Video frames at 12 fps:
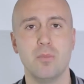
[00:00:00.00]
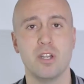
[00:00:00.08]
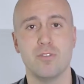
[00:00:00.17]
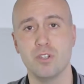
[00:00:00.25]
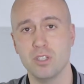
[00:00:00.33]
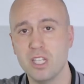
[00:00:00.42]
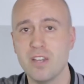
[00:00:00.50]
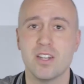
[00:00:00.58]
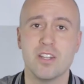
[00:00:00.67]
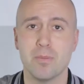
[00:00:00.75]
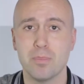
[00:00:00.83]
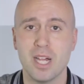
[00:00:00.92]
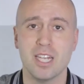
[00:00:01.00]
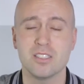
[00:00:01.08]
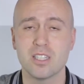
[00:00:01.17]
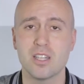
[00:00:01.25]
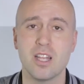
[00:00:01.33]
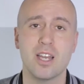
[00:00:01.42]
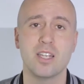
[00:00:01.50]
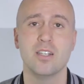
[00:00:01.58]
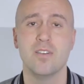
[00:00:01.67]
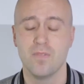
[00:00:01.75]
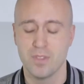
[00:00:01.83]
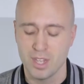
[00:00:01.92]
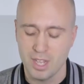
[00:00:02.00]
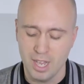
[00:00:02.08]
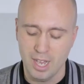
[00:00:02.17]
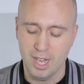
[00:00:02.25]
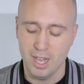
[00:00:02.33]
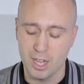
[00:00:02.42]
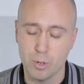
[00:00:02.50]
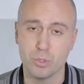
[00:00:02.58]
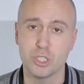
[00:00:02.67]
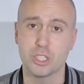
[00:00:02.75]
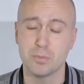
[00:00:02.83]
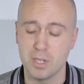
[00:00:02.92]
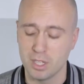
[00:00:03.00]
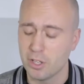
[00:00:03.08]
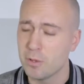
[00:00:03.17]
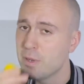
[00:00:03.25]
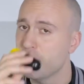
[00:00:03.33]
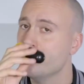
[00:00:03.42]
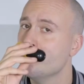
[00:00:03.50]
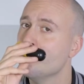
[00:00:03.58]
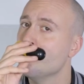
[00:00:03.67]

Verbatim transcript: But if you leave it in the plastic thing, uh, it will just smell a little bit.